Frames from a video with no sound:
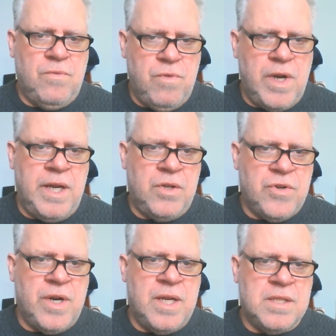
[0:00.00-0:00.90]
running
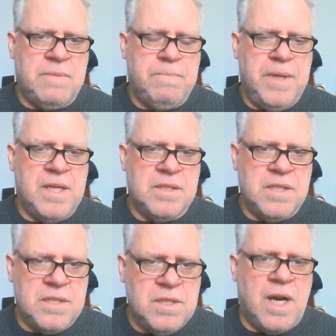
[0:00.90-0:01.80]
transit because
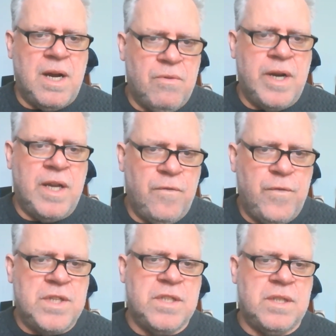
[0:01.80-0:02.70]
it's not running
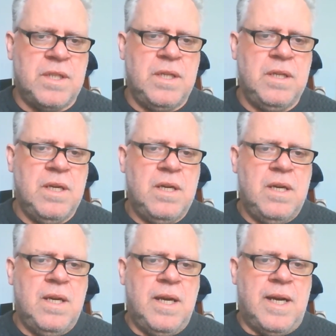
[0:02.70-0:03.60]
efficiently.
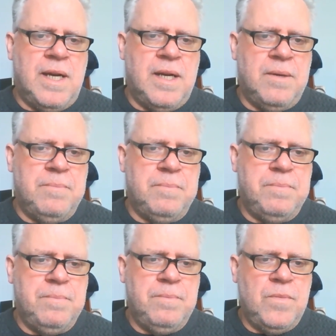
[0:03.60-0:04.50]
And
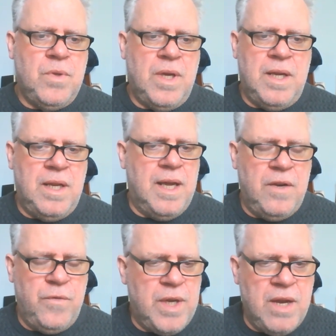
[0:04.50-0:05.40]

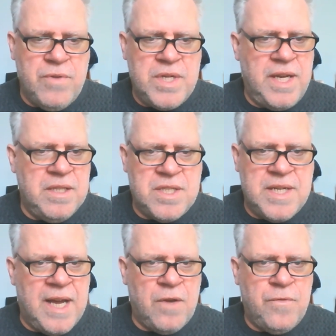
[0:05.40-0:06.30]
if you can't retain
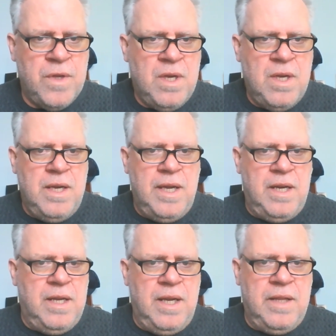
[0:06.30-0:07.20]
staff
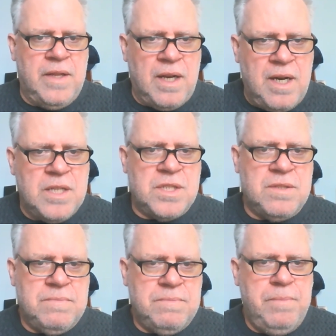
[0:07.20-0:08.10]
in the
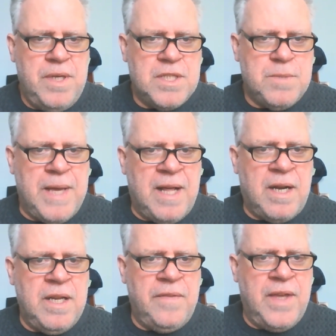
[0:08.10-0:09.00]
largest
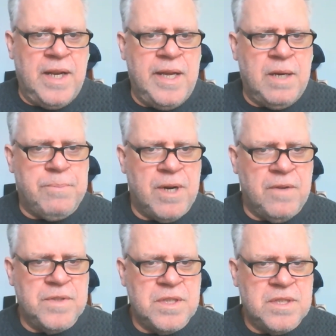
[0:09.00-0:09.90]
municipality in the Atlantic
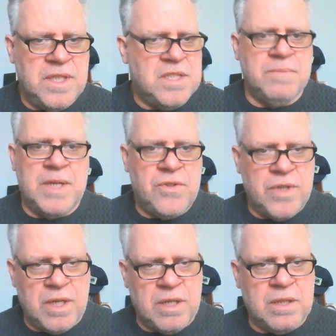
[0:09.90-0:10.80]
provinces, east of
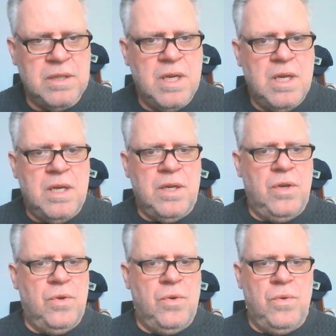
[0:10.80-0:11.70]
Montreal,
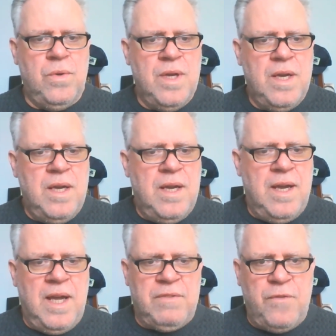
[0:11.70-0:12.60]
you
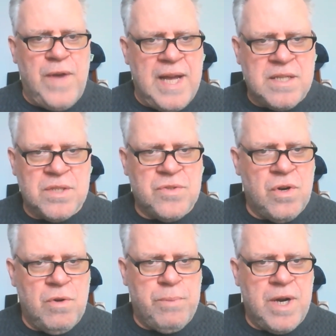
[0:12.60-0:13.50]
have the fastest
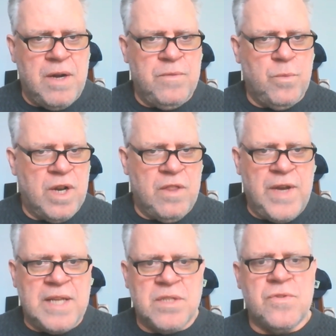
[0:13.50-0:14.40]
growing one of the
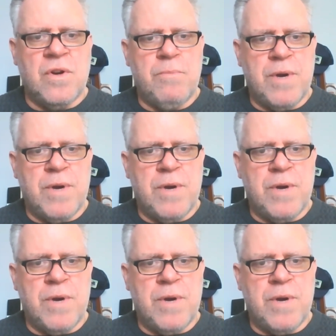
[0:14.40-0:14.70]
fastest growing